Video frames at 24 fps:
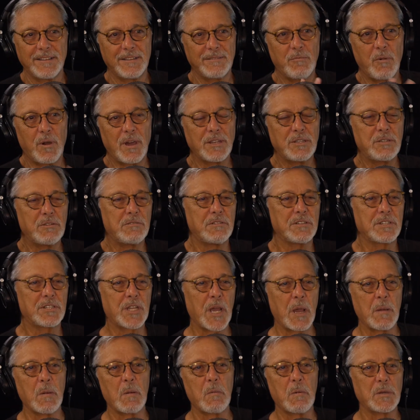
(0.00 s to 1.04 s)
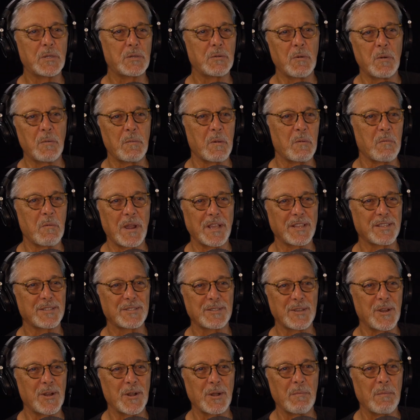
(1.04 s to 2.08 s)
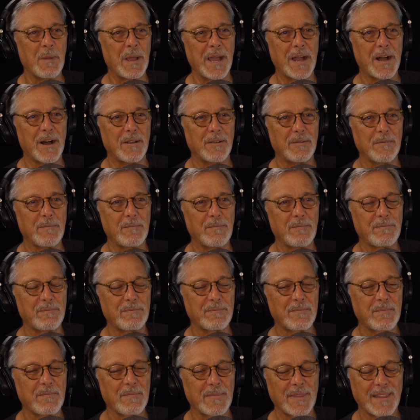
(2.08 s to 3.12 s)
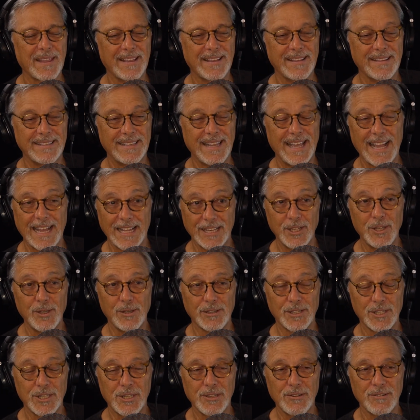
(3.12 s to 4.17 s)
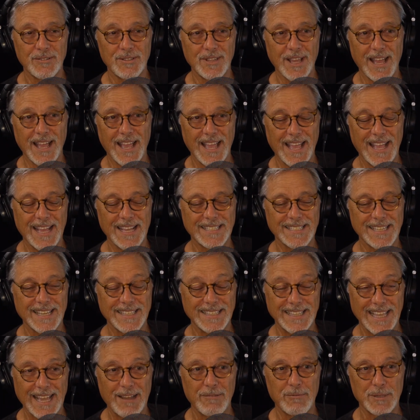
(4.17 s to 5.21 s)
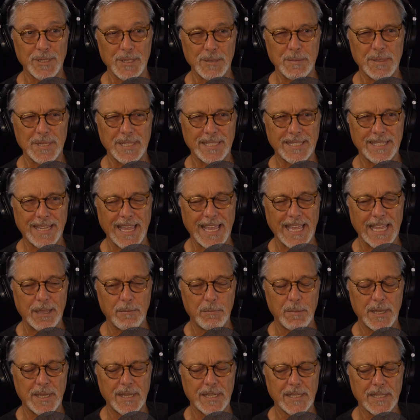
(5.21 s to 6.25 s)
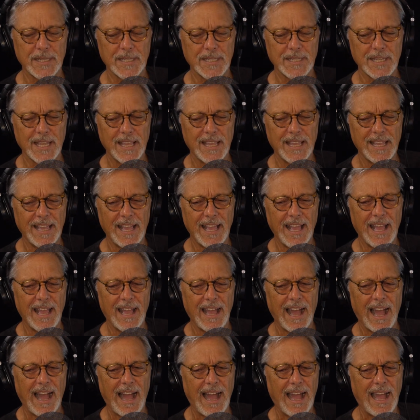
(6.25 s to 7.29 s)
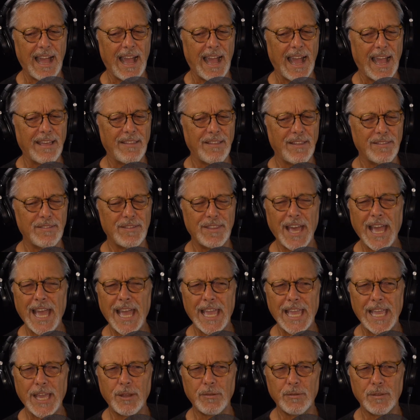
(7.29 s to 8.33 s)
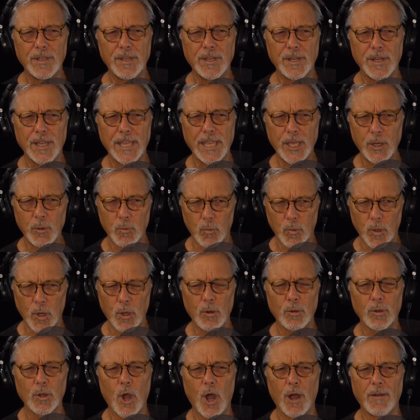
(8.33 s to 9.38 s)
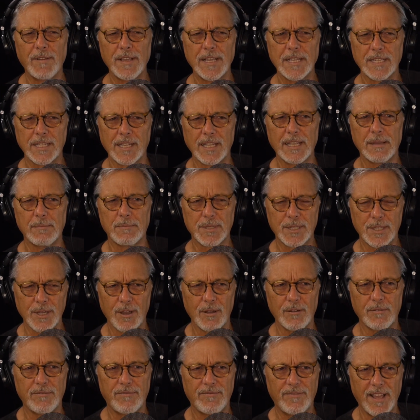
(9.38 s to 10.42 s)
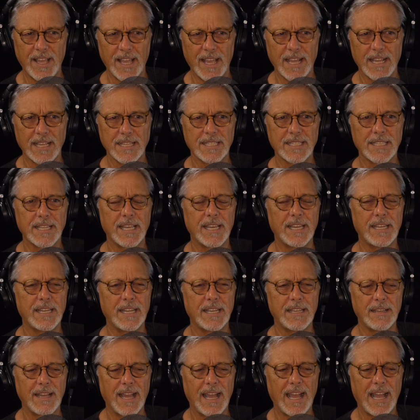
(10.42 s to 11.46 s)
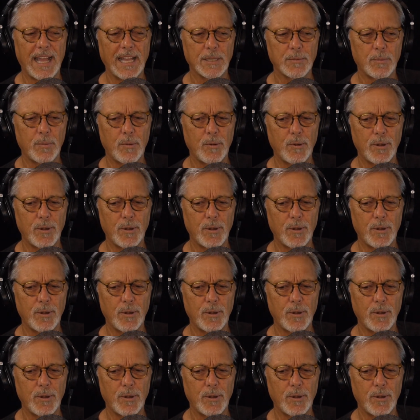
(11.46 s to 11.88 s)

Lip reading: why don't you just tell me what you want me to write the song about? And I knew as soon as I asked that was a mistake, because it rolled off his lips so fast that I was